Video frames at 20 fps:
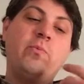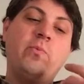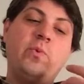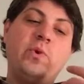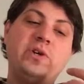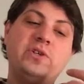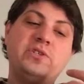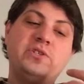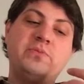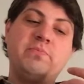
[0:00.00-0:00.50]

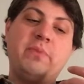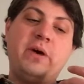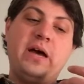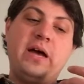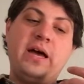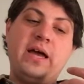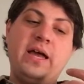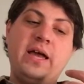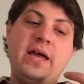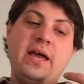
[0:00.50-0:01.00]
was
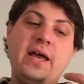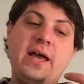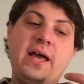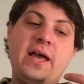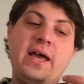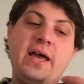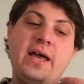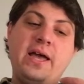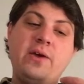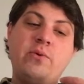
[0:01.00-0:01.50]
by
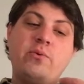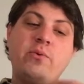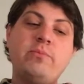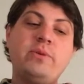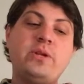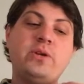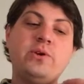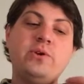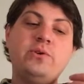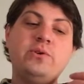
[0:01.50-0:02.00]
a
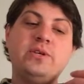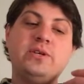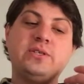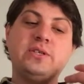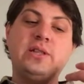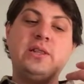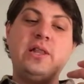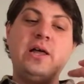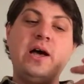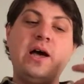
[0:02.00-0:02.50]
woman who does a
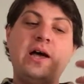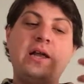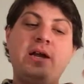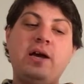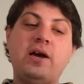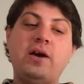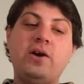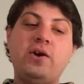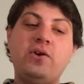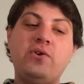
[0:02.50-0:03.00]
lot
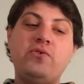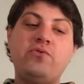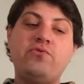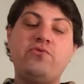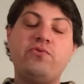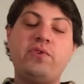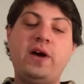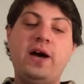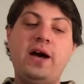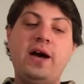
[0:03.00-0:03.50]

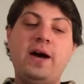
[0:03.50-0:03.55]
of